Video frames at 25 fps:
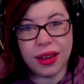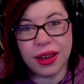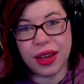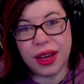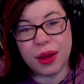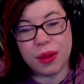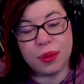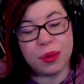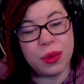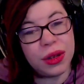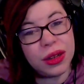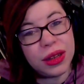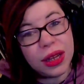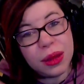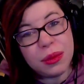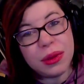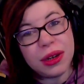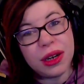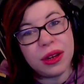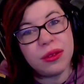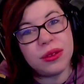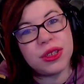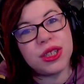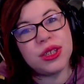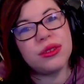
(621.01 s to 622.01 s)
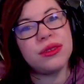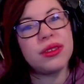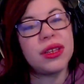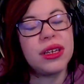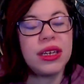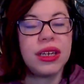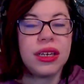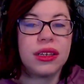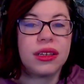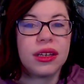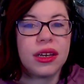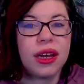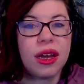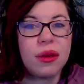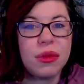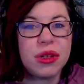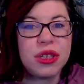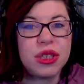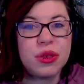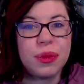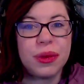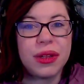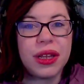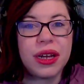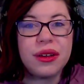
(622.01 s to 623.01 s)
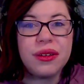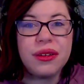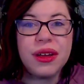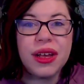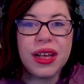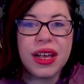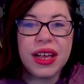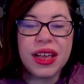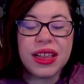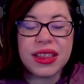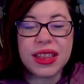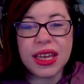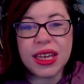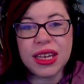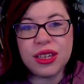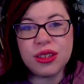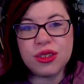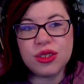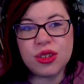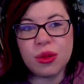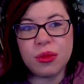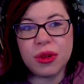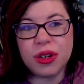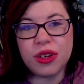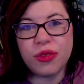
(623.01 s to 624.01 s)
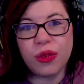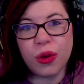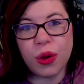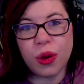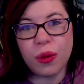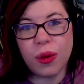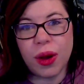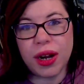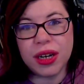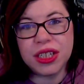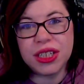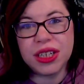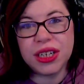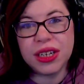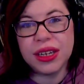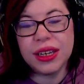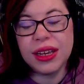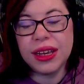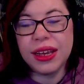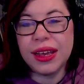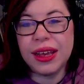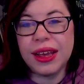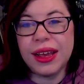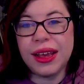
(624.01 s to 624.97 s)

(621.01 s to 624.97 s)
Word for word: Uh, but let me know what you think in the comments below. Thank you so much for watching.